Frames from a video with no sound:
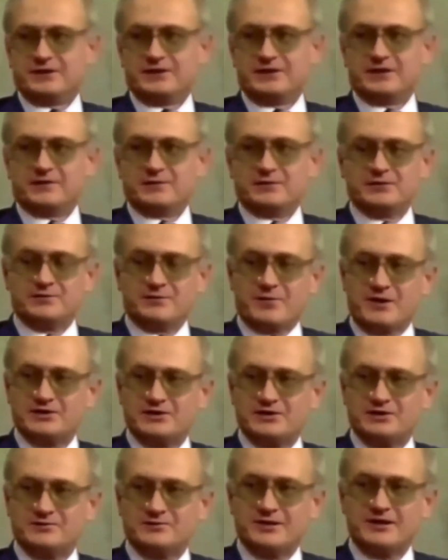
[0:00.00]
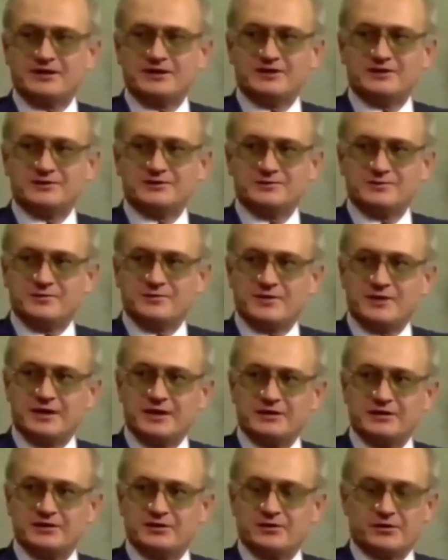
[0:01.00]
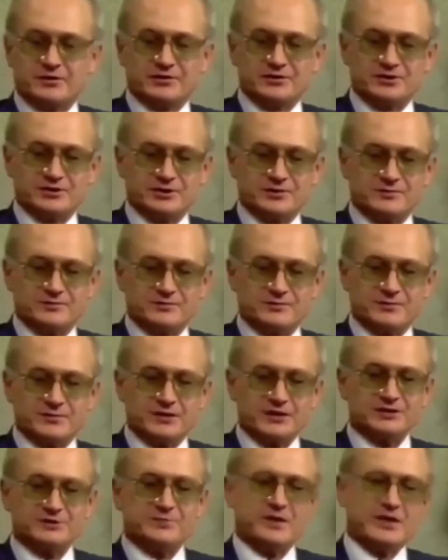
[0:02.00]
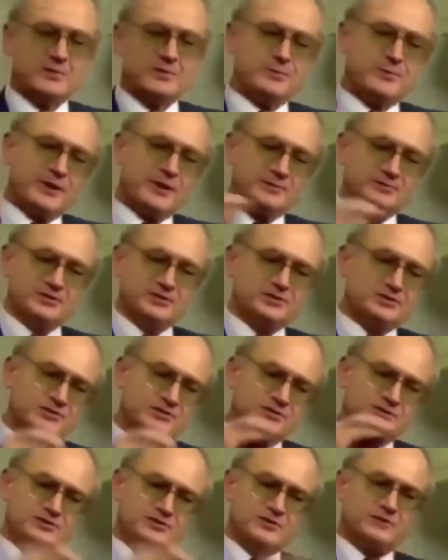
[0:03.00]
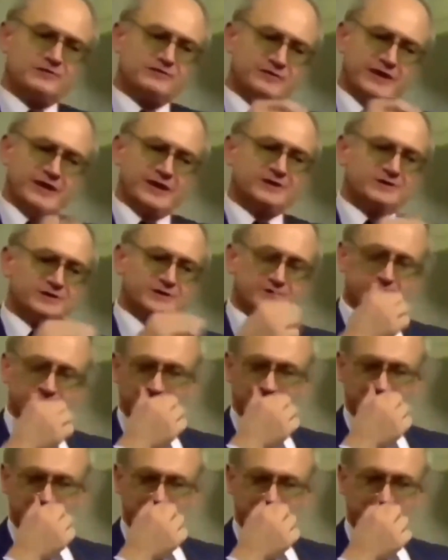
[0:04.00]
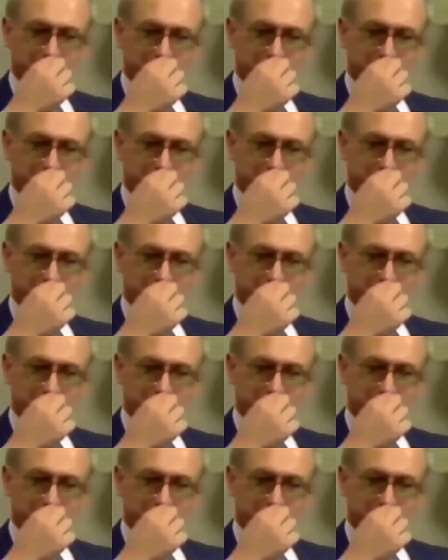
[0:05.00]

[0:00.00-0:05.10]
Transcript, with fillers: In other words, Marxism-Leninism ideology is being pumped into the soft heads of, of,